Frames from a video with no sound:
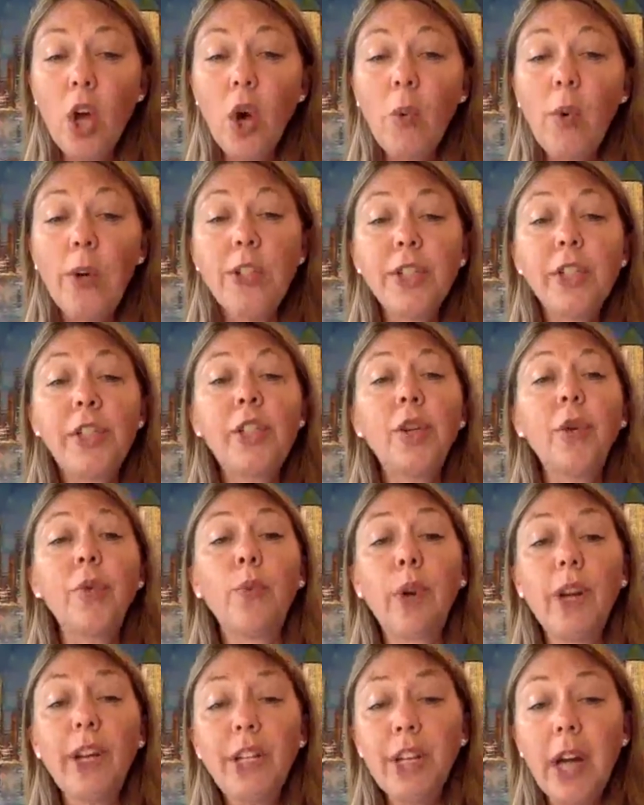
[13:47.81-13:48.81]
which is to
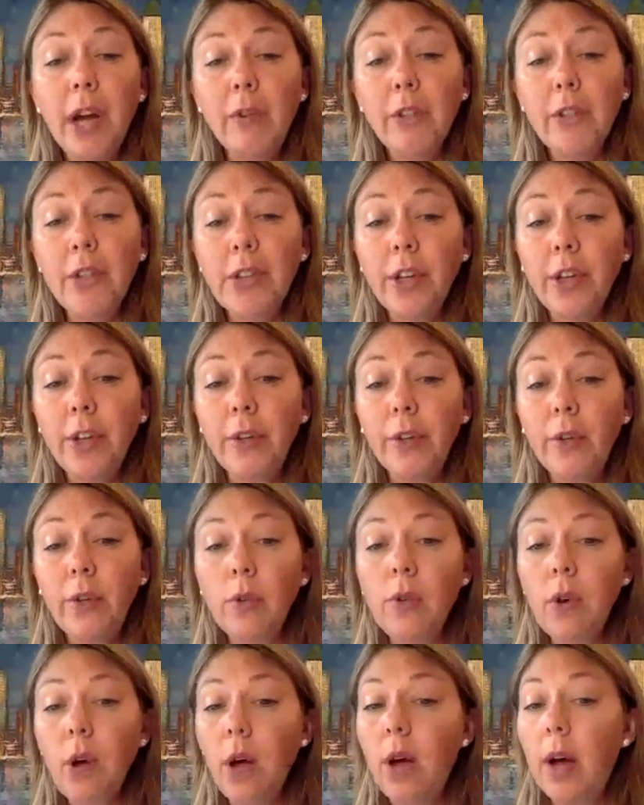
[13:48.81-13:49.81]
reach out to
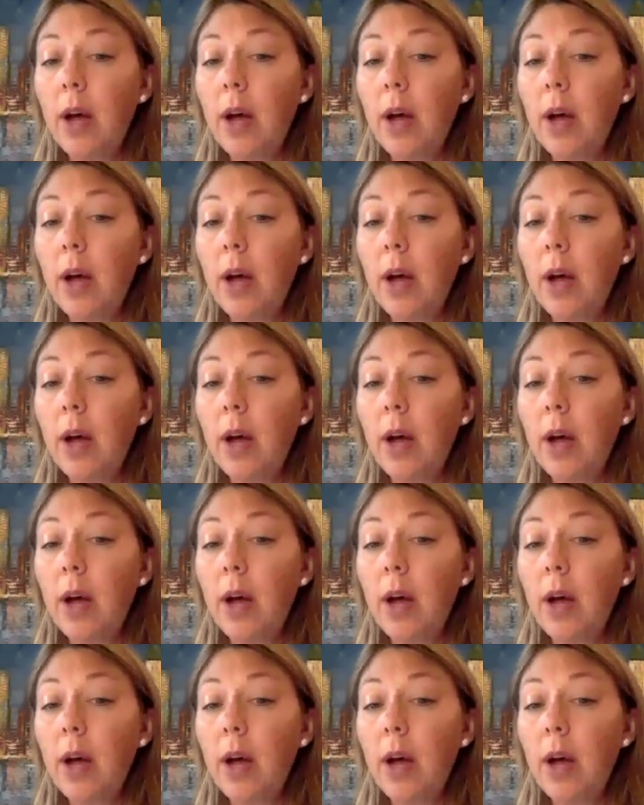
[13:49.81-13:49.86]
you,